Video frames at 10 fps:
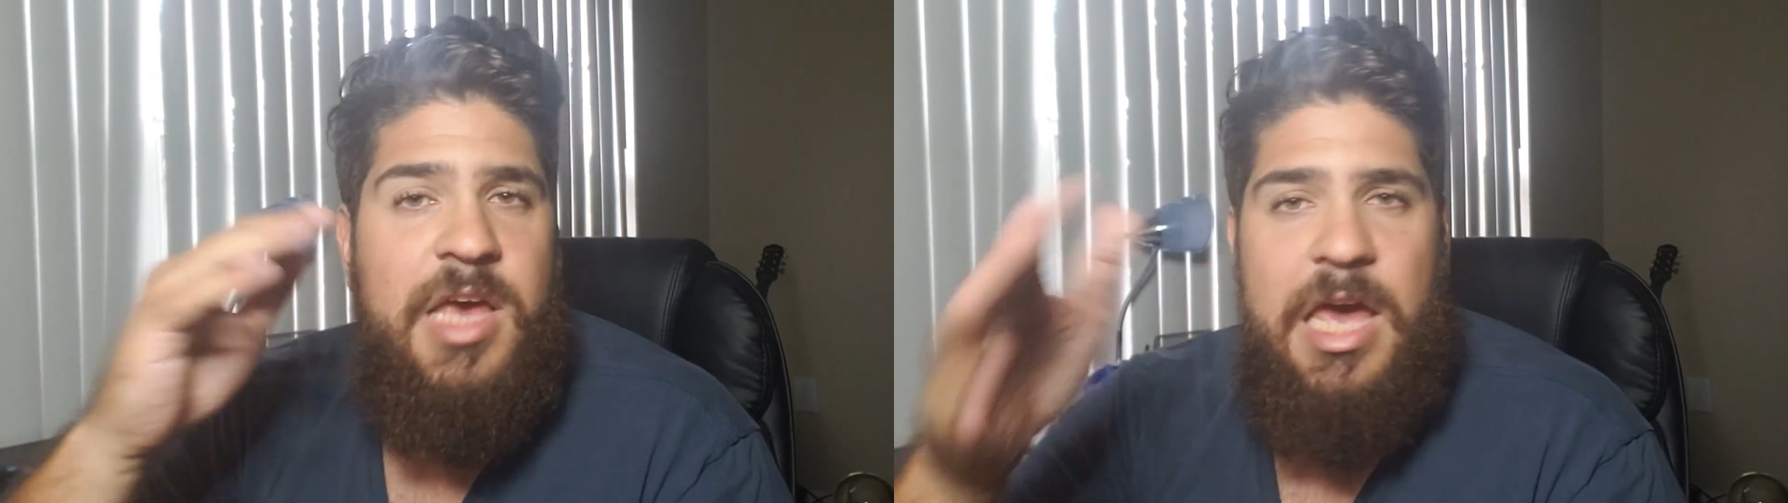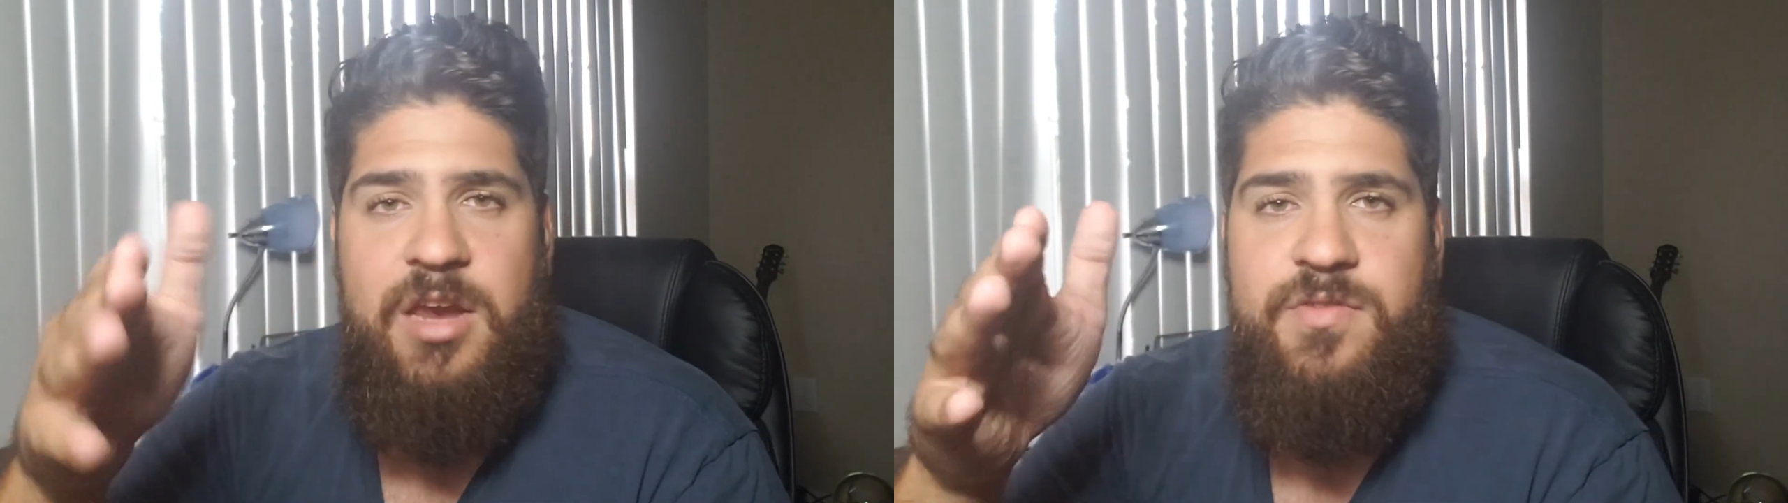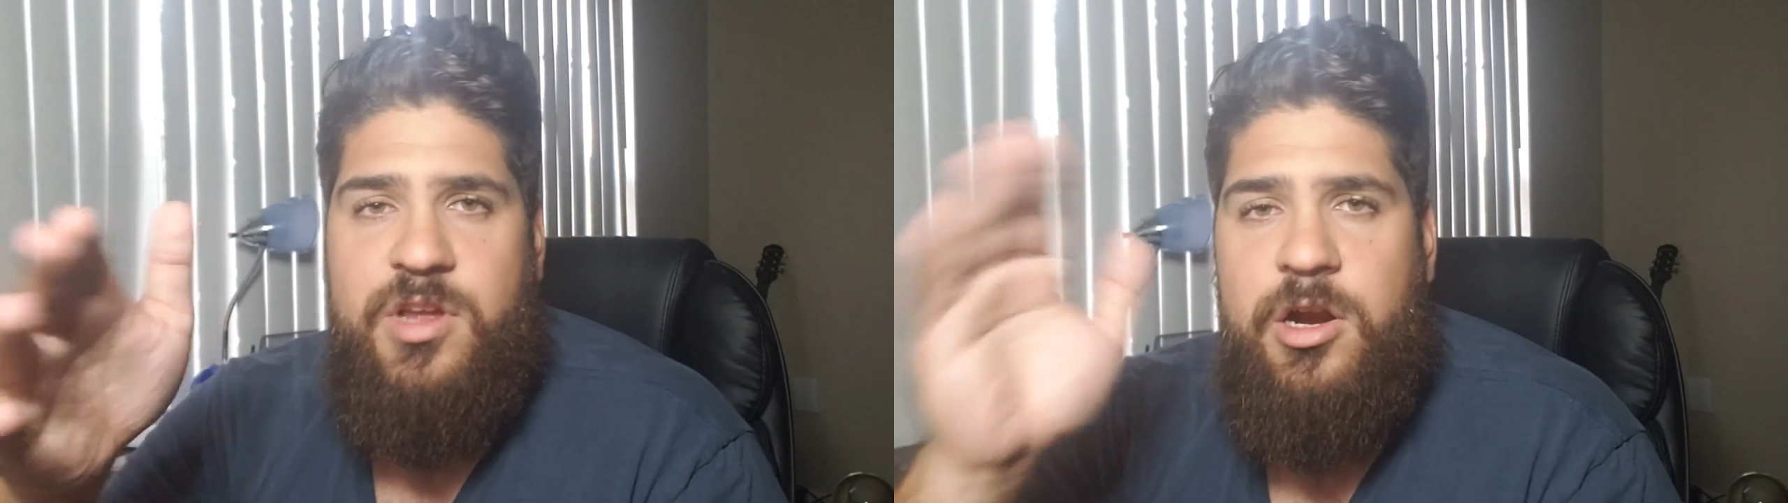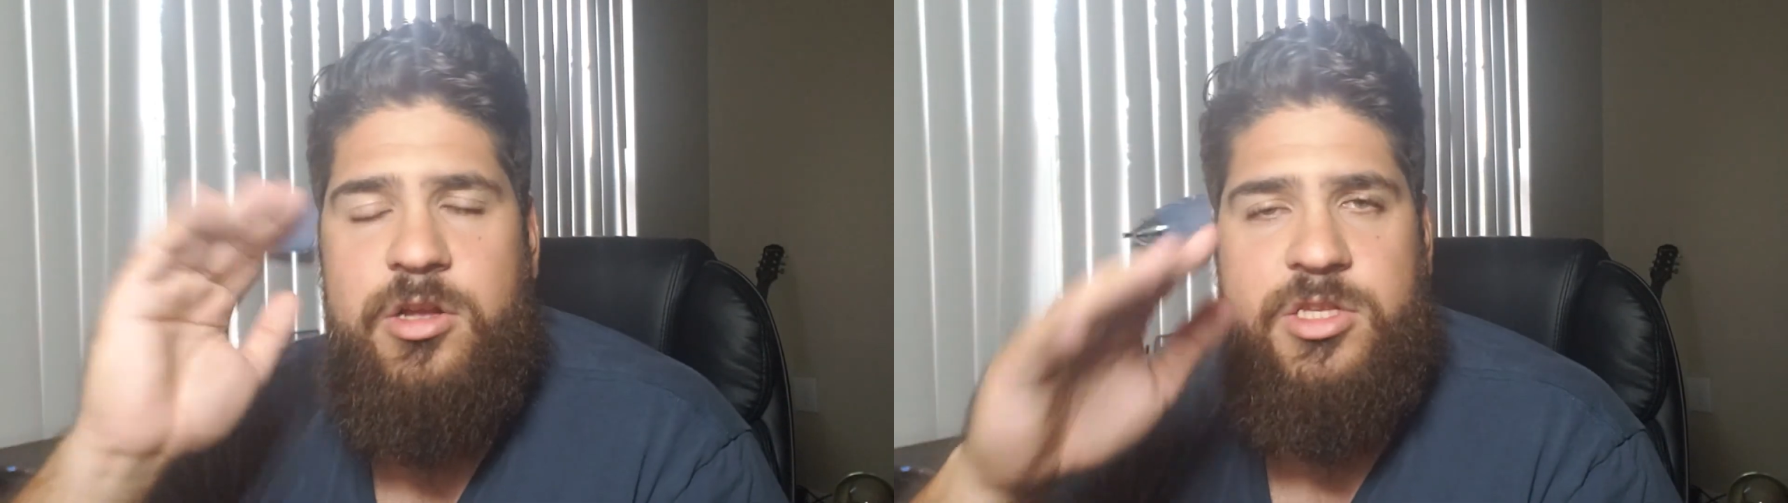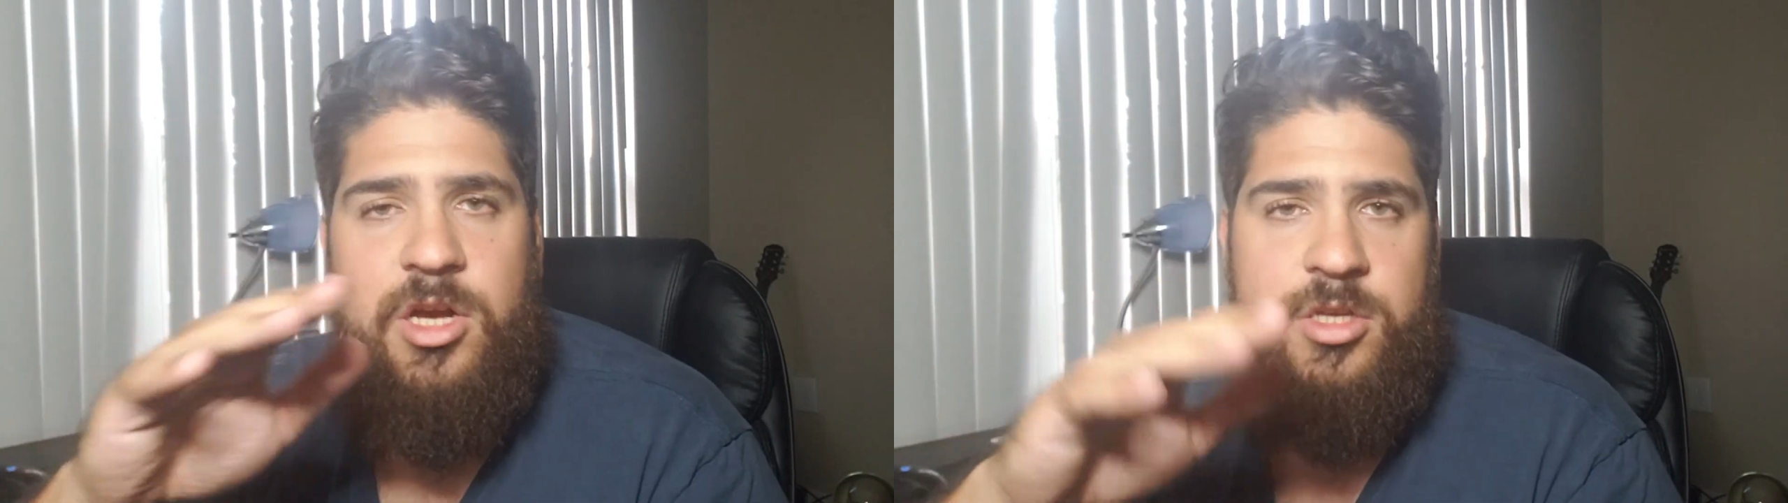and if there
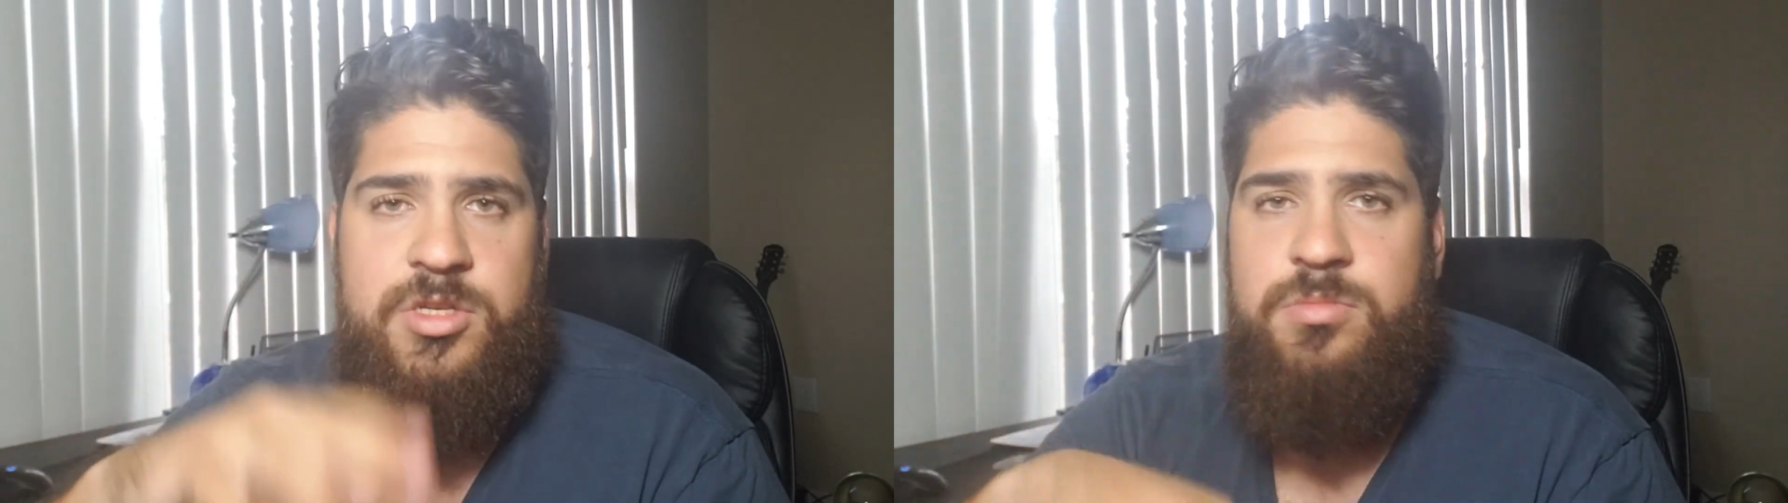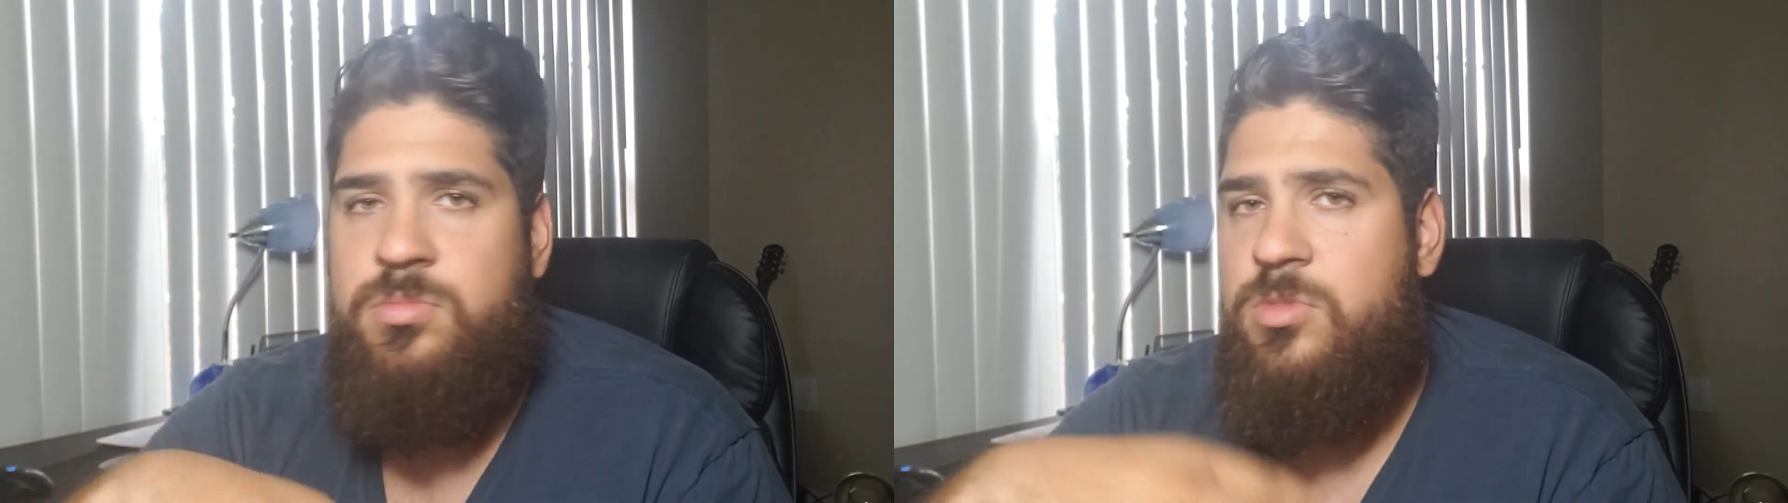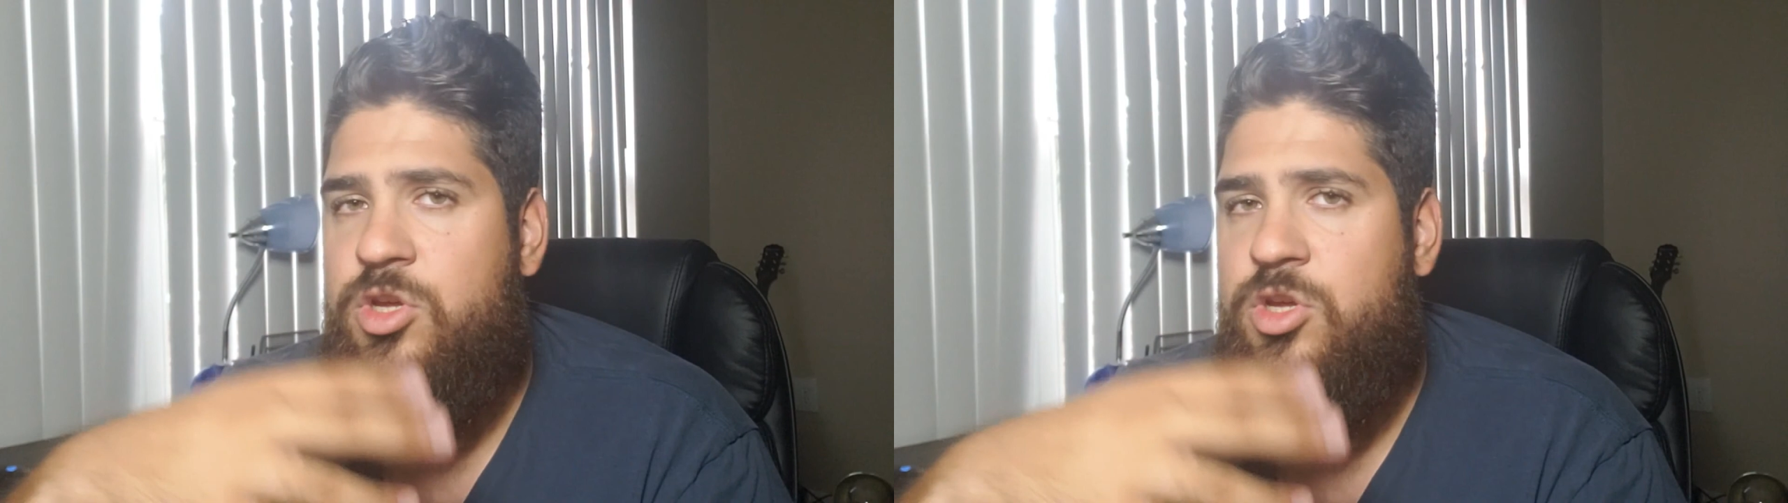are, it's awesome.